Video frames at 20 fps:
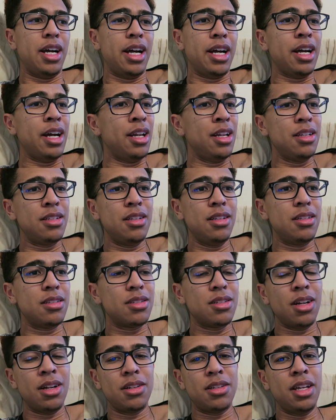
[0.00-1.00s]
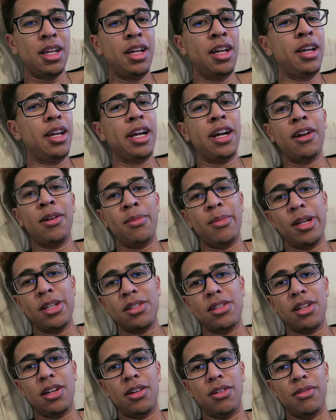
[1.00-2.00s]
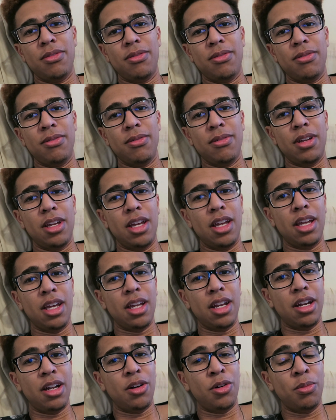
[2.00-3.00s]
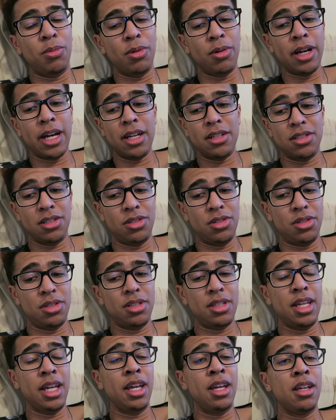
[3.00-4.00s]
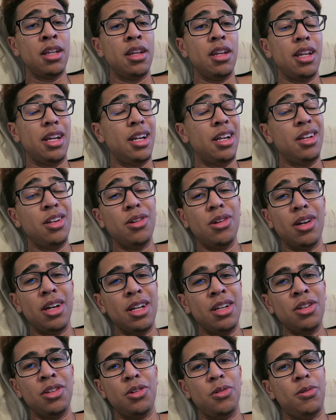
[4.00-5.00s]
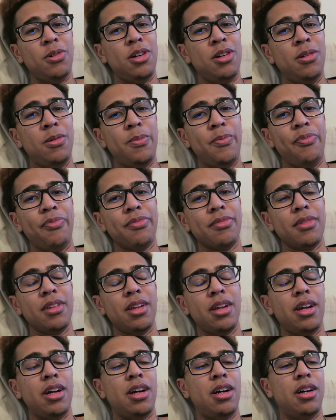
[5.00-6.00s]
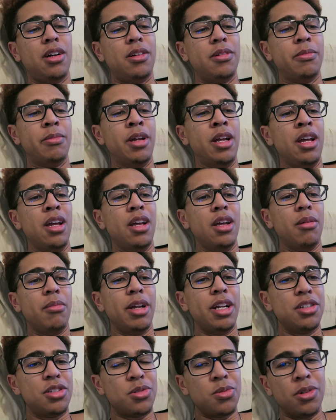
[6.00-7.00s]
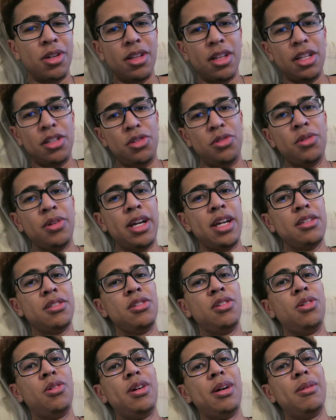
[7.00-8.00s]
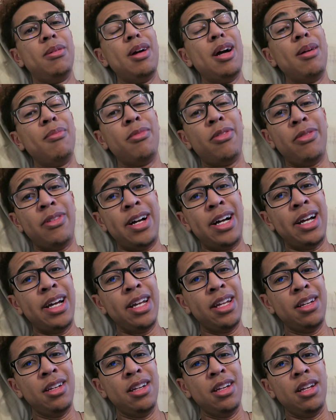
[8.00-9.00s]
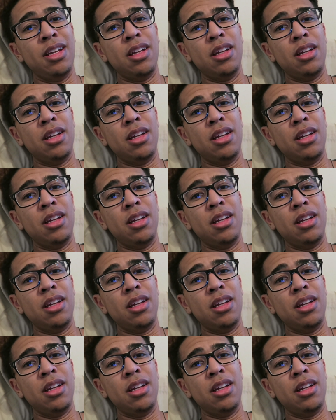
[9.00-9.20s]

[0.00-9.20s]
I gotta start taking care of myself. And I hope you guys understand, and I know you will. But I just want to let you guys know I'm fine. You know